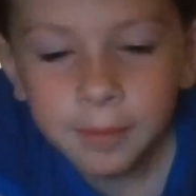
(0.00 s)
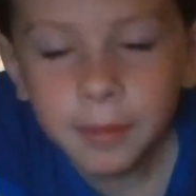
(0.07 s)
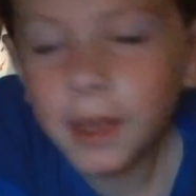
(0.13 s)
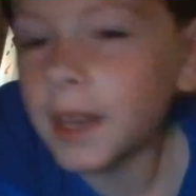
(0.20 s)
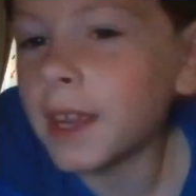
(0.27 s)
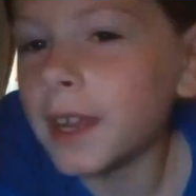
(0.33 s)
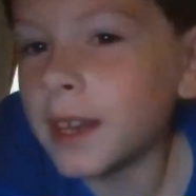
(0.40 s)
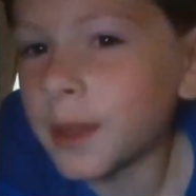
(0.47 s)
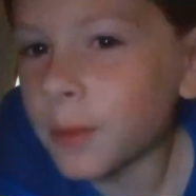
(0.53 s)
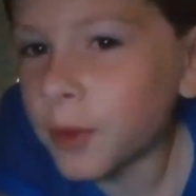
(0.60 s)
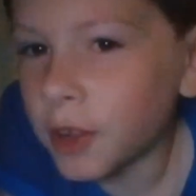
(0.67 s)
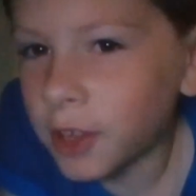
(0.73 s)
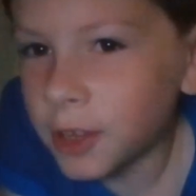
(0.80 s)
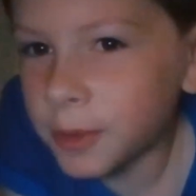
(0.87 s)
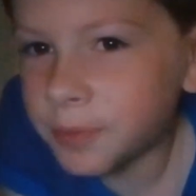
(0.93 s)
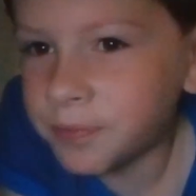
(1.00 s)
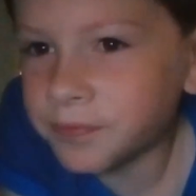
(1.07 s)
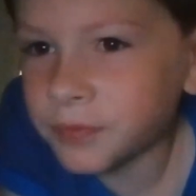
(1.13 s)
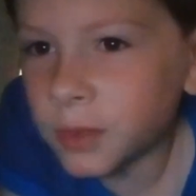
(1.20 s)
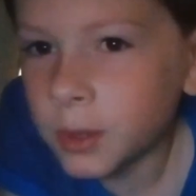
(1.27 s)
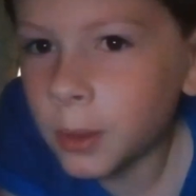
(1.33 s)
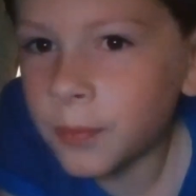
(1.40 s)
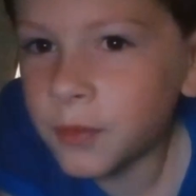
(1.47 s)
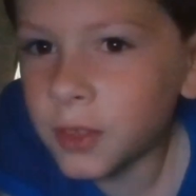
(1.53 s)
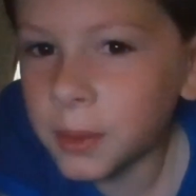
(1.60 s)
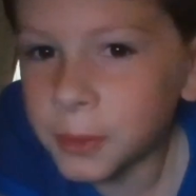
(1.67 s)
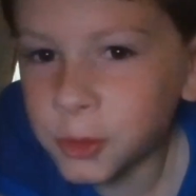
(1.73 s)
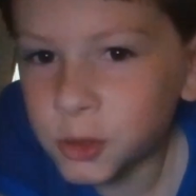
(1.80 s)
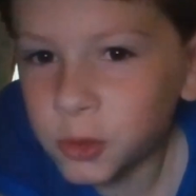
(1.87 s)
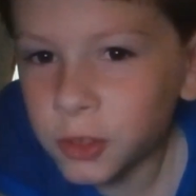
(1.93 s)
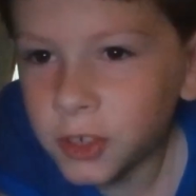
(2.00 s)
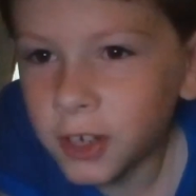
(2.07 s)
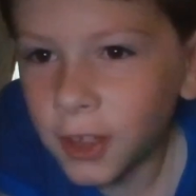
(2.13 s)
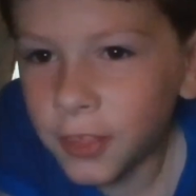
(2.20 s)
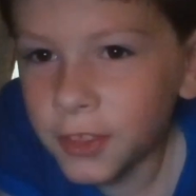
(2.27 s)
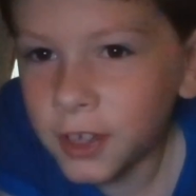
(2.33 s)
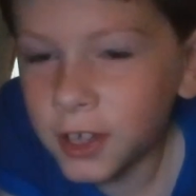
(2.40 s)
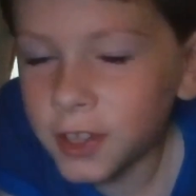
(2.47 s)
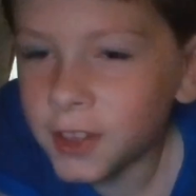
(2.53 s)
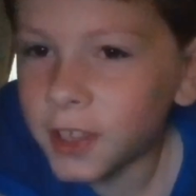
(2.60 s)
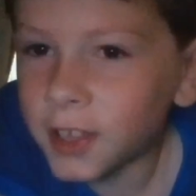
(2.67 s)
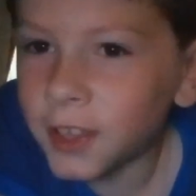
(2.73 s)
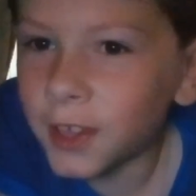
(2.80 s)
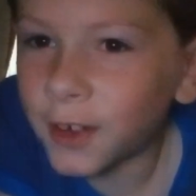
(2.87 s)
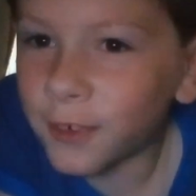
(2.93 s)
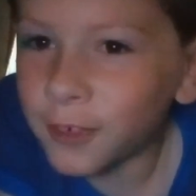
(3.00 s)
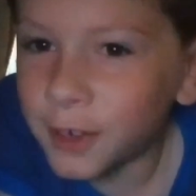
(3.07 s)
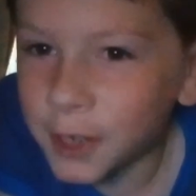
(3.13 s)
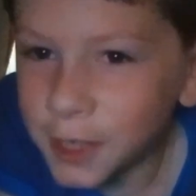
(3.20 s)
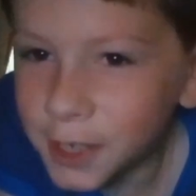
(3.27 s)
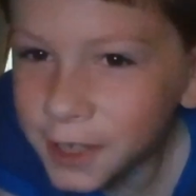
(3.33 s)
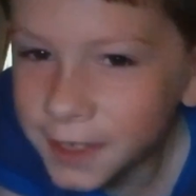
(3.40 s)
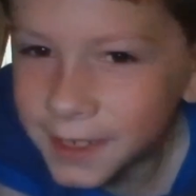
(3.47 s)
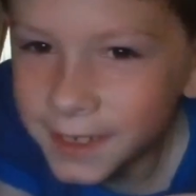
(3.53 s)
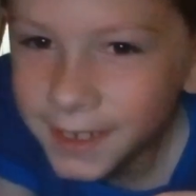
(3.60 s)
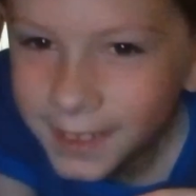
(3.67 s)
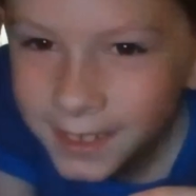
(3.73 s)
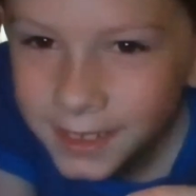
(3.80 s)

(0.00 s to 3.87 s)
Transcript: But anyway, hopefully you enjoyed. I think I said that already.